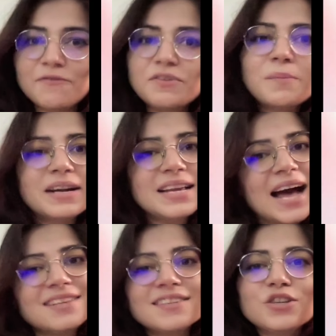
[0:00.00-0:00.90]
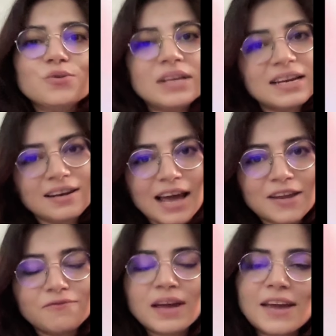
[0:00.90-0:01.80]
Everybody has a unique
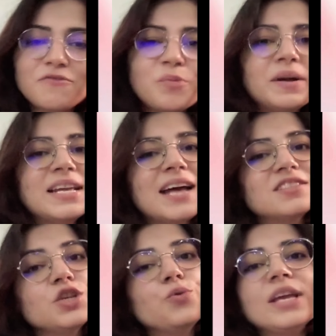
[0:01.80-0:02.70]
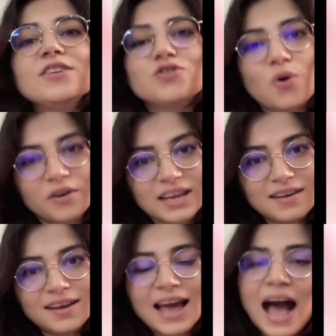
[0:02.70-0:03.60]
life. Everybody has a unique story.
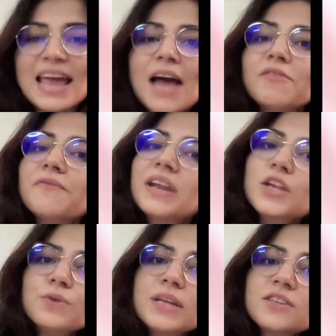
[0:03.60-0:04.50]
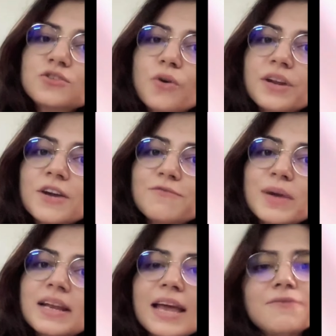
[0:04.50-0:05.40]
I have a very unique story of
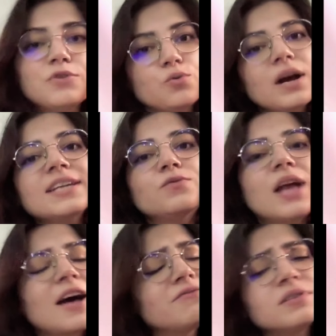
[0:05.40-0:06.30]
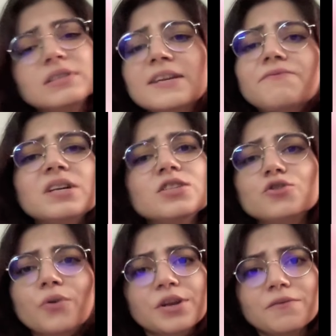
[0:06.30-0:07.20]
my life. You guys would have different
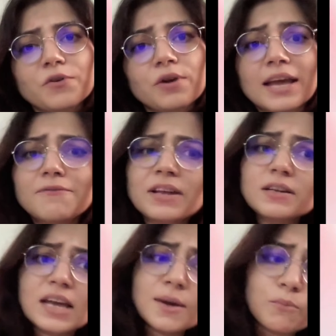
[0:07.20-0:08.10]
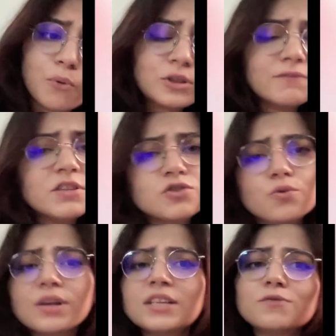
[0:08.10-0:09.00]
story of your life, and both of the
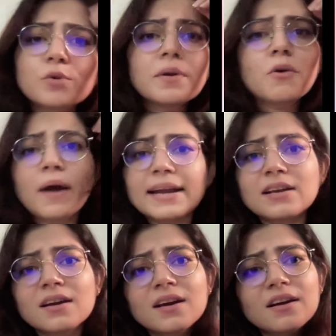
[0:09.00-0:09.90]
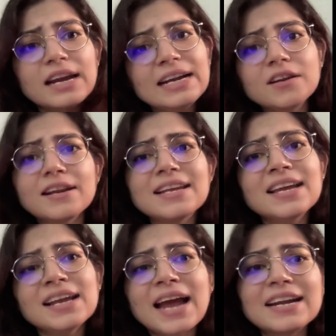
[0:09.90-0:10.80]
stories would be quite
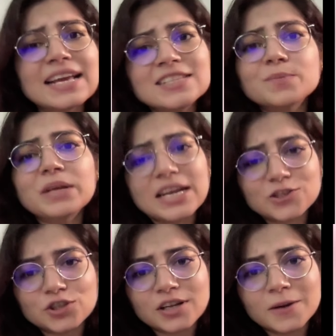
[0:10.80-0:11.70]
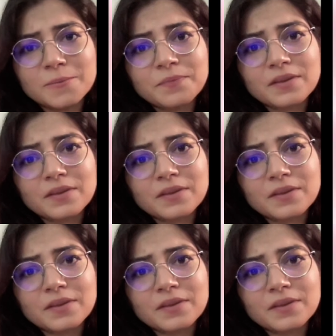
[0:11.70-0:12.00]
intriguing and inspirational.